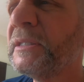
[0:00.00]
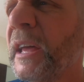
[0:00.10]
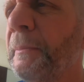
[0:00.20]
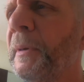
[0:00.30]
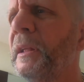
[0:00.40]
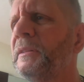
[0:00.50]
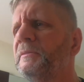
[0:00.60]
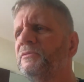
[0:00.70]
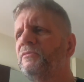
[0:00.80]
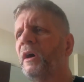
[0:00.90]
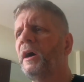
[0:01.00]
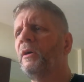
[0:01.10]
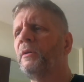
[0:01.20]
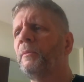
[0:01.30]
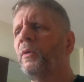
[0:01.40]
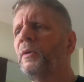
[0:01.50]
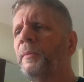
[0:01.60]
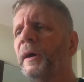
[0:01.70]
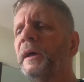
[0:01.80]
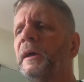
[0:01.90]
10-minute ride on a
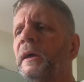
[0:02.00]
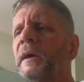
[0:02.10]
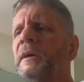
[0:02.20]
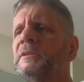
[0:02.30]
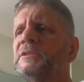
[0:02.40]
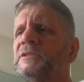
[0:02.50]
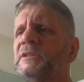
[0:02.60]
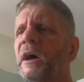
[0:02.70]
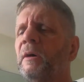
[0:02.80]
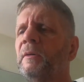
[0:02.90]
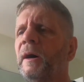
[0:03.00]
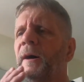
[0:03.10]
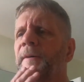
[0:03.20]
motorbike, just down